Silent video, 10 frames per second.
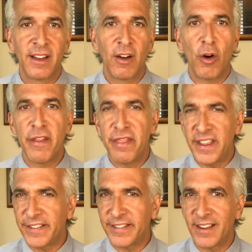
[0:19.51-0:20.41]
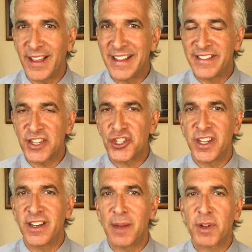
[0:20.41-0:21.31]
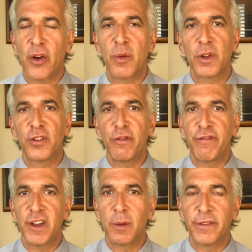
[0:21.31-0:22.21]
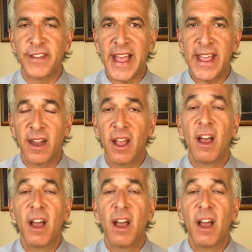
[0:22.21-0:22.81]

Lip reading: On this edition, I'm going with two films that,